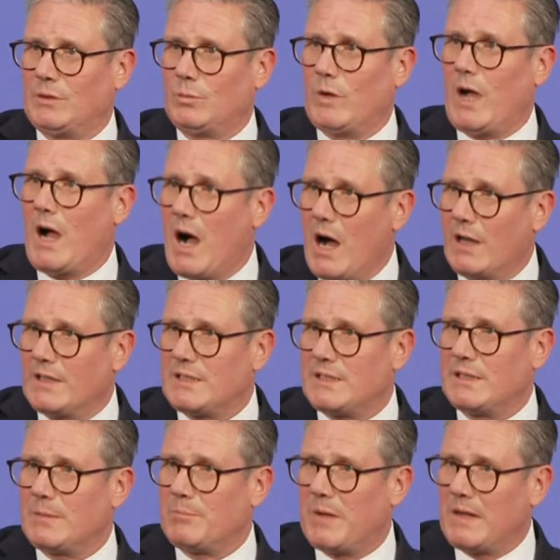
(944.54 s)
We're
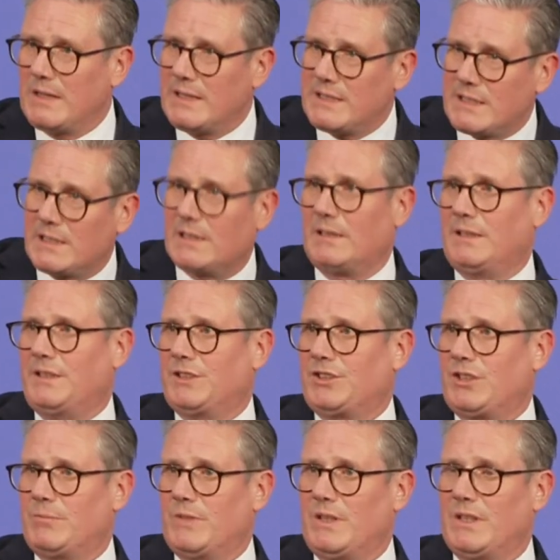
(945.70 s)
harnessing the political
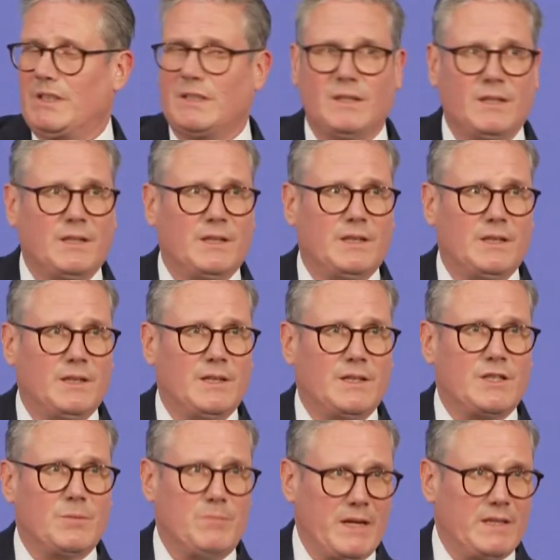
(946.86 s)
leadership needed
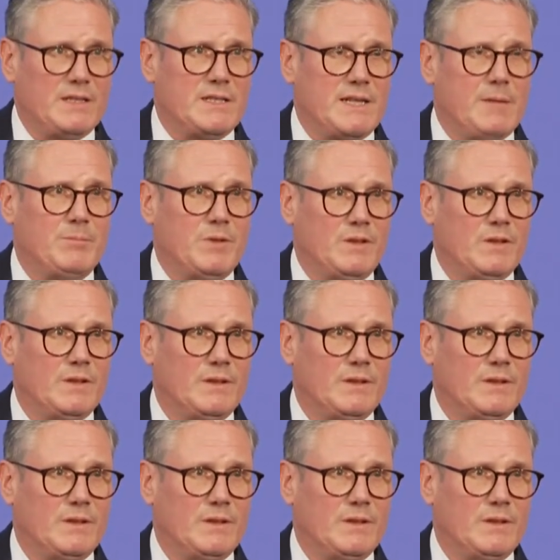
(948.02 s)
to make this happen.